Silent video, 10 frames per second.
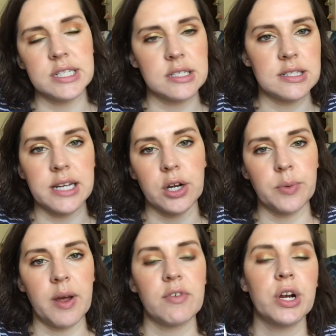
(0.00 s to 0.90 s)
it didn't stick
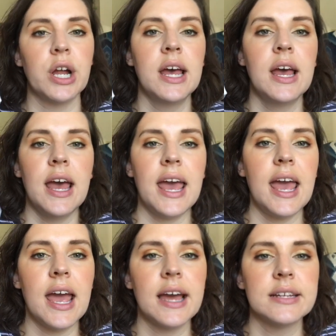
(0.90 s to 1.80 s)
or whatever,
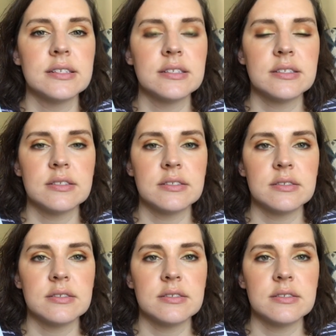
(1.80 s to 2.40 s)
and